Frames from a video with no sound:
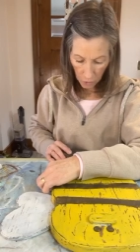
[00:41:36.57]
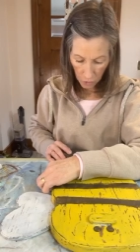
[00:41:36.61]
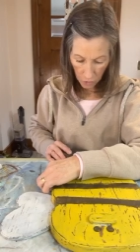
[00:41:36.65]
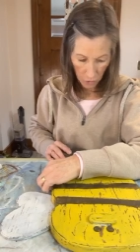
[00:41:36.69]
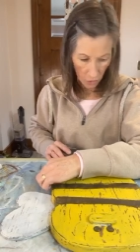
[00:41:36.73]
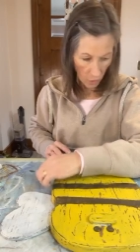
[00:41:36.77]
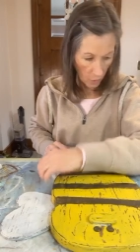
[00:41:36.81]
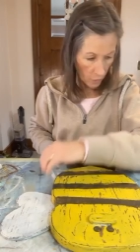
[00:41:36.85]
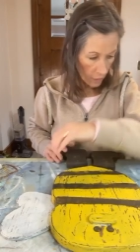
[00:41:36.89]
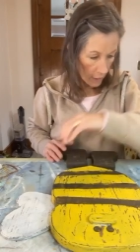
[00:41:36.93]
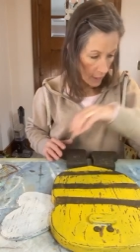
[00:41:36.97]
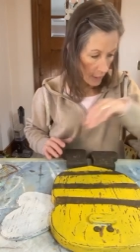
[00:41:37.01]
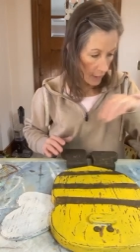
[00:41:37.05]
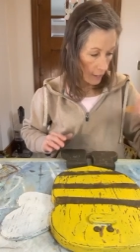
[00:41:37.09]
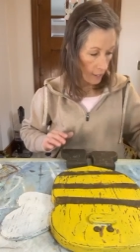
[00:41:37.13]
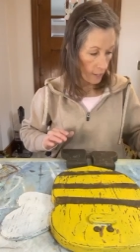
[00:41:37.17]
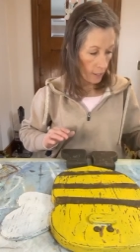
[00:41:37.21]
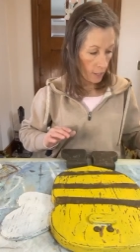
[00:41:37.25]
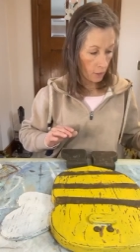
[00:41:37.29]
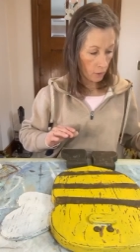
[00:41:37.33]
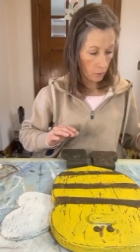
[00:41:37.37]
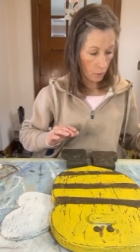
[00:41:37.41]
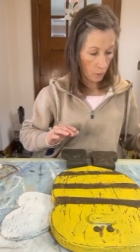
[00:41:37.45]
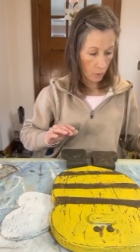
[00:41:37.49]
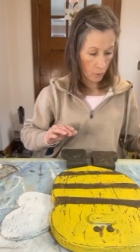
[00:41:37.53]
so that
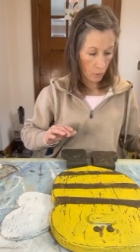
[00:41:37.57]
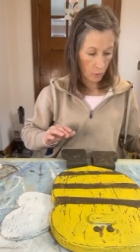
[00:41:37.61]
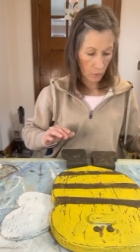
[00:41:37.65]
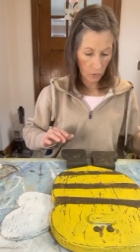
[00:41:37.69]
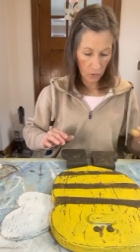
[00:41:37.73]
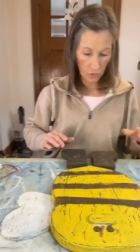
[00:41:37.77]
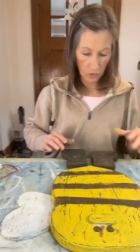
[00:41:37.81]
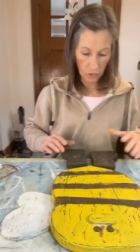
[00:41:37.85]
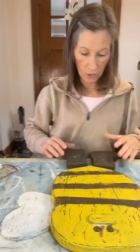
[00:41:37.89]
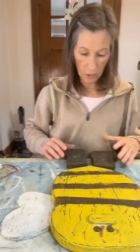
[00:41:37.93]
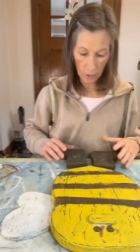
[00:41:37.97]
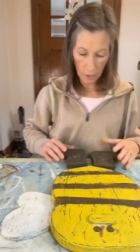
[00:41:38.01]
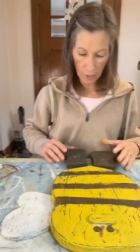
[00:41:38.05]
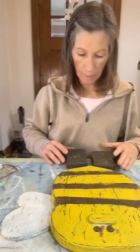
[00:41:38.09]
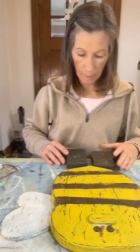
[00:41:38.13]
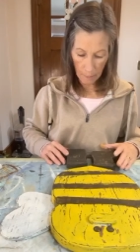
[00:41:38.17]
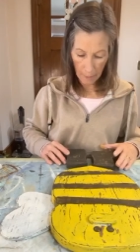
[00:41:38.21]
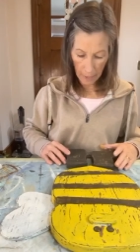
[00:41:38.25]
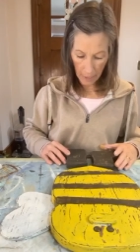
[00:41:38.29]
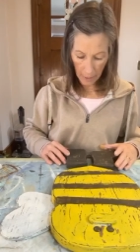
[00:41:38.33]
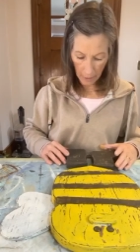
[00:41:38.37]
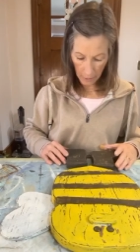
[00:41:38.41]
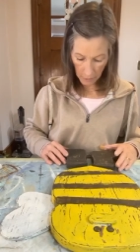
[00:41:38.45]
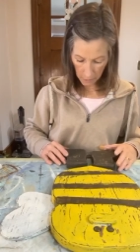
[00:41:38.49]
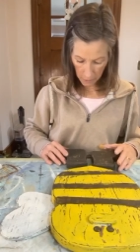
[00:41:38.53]
he glues to the
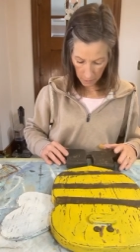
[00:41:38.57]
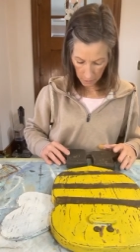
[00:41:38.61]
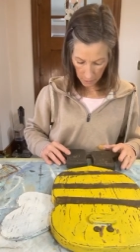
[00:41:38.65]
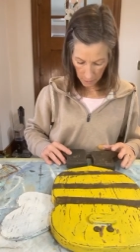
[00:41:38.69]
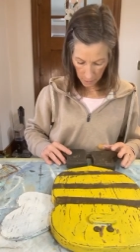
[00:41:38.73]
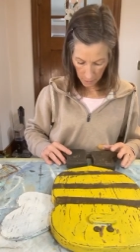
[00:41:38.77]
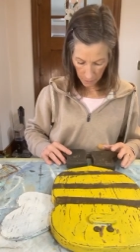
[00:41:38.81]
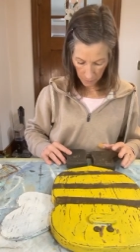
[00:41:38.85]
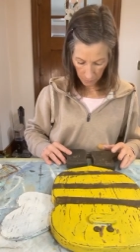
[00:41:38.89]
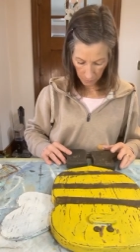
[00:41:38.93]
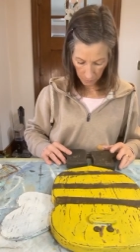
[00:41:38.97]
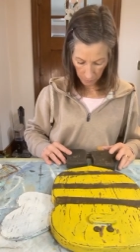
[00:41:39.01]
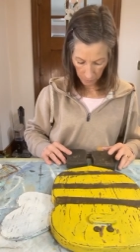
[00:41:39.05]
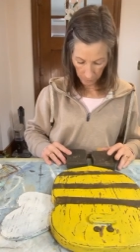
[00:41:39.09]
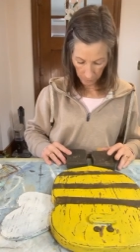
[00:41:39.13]
base.